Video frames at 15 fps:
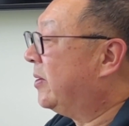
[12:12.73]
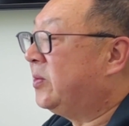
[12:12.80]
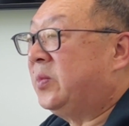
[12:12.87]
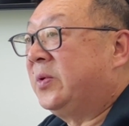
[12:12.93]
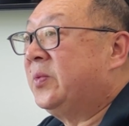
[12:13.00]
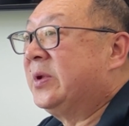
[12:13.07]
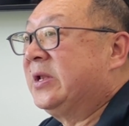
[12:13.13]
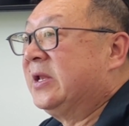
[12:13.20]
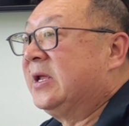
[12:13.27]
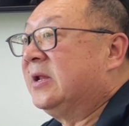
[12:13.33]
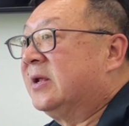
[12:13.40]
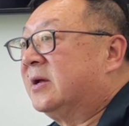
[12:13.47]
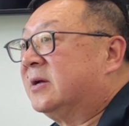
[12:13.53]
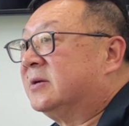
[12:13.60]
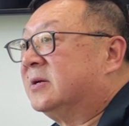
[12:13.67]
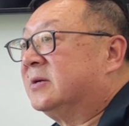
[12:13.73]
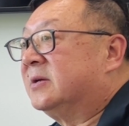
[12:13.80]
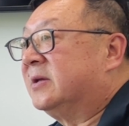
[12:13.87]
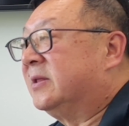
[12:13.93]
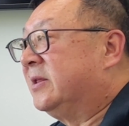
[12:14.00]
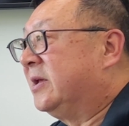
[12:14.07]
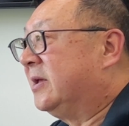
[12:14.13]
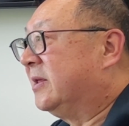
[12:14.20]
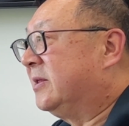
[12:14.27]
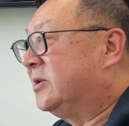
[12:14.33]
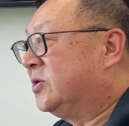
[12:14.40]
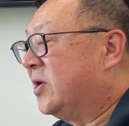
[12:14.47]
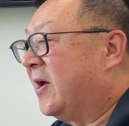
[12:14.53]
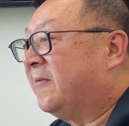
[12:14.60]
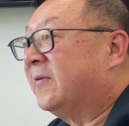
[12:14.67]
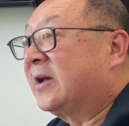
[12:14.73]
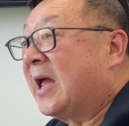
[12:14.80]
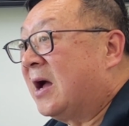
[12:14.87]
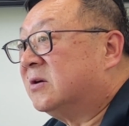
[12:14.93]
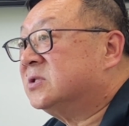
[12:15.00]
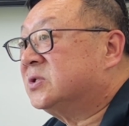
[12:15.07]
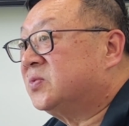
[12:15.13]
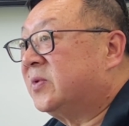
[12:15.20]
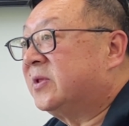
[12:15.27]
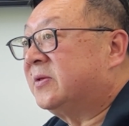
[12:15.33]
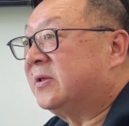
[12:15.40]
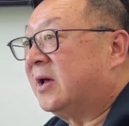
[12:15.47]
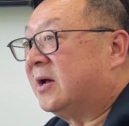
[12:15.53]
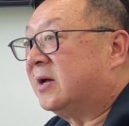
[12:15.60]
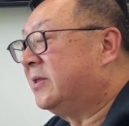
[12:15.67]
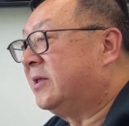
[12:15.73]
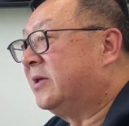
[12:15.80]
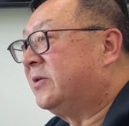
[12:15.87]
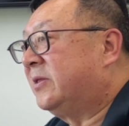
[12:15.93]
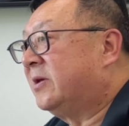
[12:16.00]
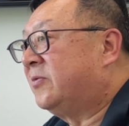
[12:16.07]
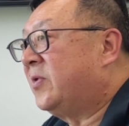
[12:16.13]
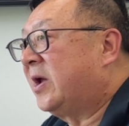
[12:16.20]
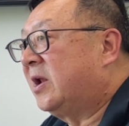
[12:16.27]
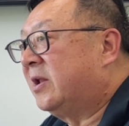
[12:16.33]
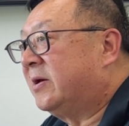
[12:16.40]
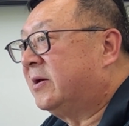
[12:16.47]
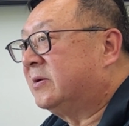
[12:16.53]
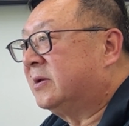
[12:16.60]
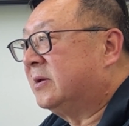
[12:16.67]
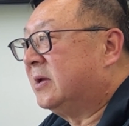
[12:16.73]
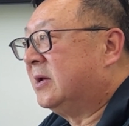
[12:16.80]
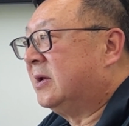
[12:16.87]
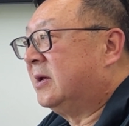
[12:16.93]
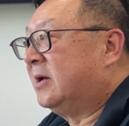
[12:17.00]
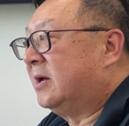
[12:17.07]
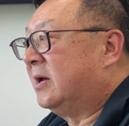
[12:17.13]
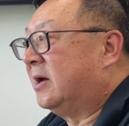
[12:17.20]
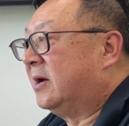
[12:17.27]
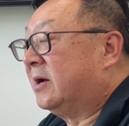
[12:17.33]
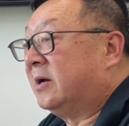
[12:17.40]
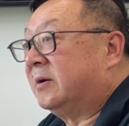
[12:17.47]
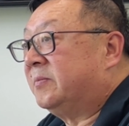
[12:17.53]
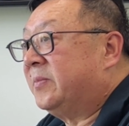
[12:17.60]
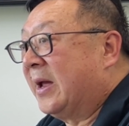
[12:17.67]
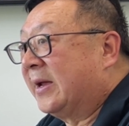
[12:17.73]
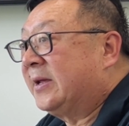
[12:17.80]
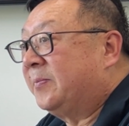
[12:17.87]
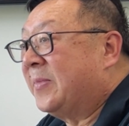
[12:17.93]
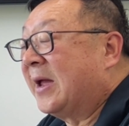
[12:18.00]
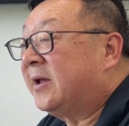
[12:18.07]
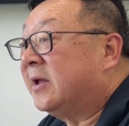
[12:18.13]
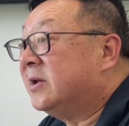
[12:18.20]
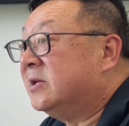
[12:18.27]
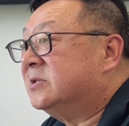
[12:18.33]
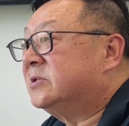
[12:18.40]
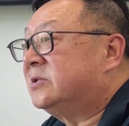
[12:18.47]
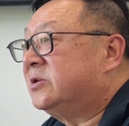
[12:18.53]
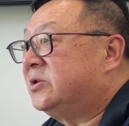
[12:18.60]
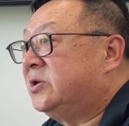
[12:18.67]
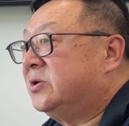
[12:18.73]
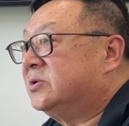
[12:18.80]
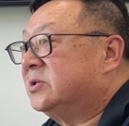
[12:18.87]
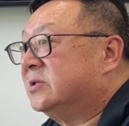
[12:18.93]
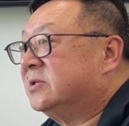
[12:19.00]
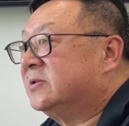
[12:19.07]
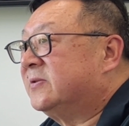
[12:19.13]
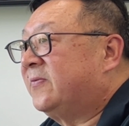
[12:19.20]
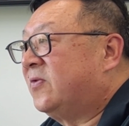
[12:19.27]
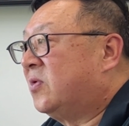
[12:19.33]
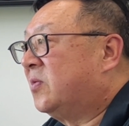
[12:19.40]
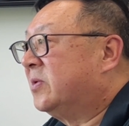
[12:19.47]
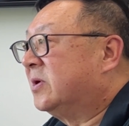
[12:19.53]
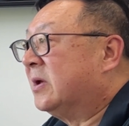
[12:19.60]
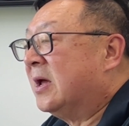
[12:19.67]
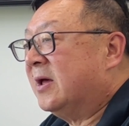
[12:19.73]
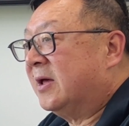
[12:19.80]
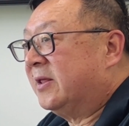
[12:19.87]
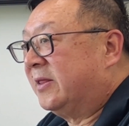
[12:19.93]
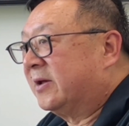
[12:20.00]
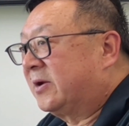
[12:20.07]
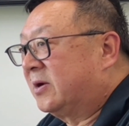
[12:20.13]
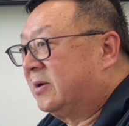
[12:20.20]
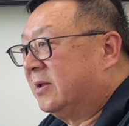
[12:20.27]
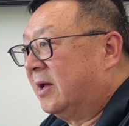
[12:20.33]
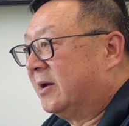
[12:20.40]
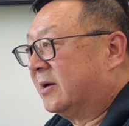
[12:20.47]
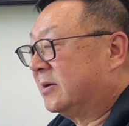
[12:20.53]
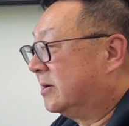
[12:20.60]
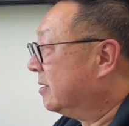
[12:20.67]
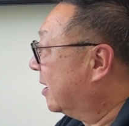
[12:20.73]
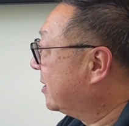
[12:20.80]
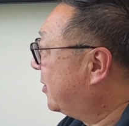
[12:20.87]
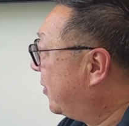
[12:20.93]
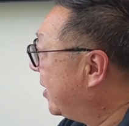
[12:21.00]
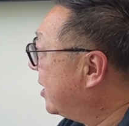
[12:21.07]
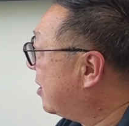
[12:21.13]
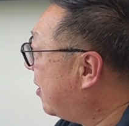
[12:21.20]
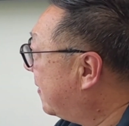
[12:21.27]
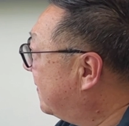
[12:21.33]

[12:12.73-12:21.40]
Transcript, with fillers: we would need a, uh, the, to have accounts with uh, the, the regular uh, bank, banking institutions for the uh, uh credit card